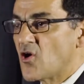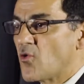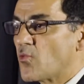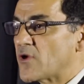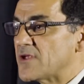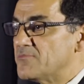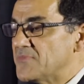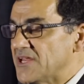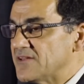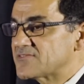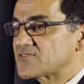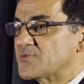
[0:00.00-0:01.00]
What it
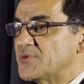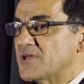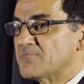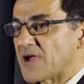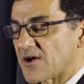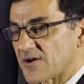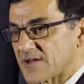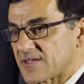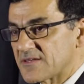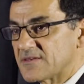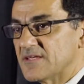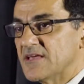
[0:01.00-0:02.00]
means to be
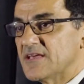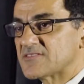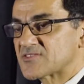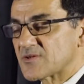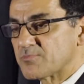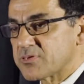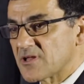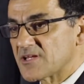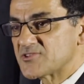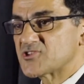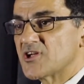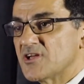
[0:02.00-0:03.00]
American is to
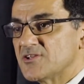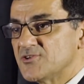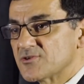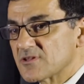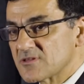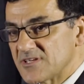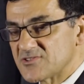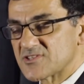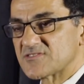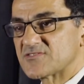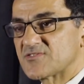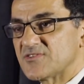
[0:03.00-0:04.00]
pledge your
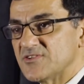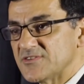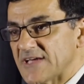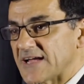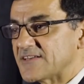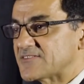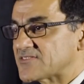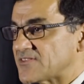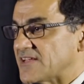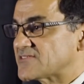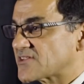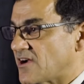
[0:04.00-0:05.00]
allegiance to the United
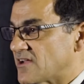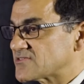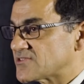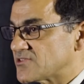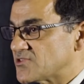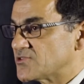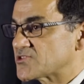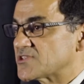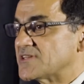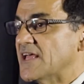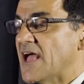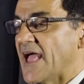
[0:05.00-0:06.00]
States
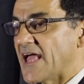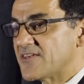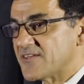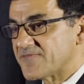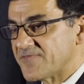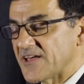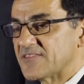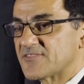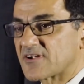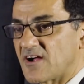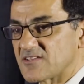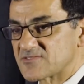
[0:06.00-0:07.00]
Constitution and defend the
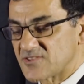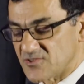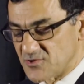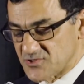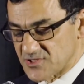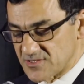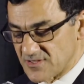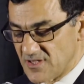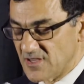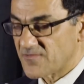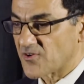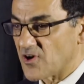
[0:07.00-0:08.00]
Constitution
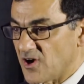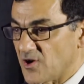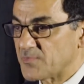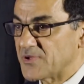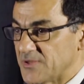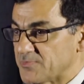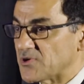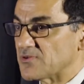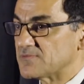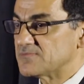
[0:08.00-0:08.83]
for all people.